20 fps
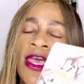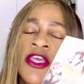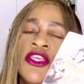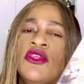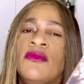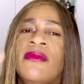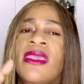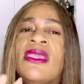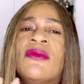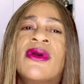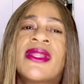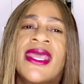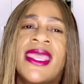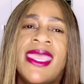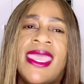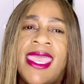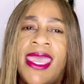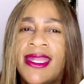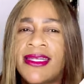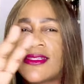you may want
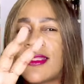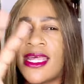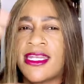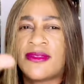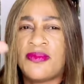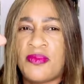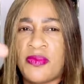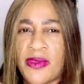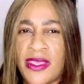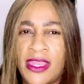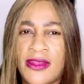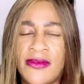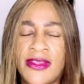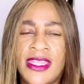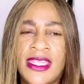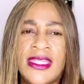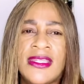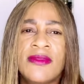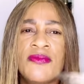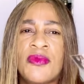to add that
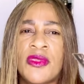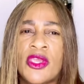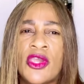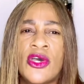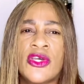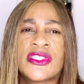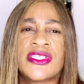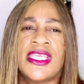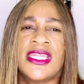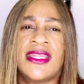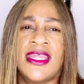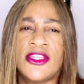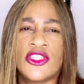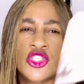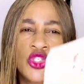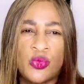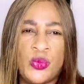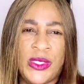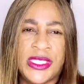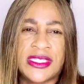berry because it then
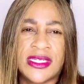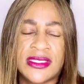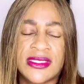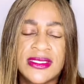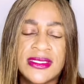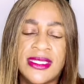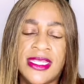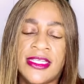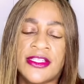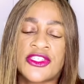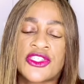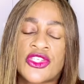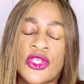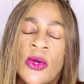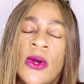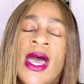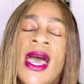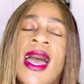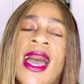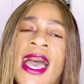sweetens things.
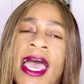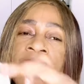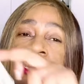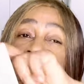So I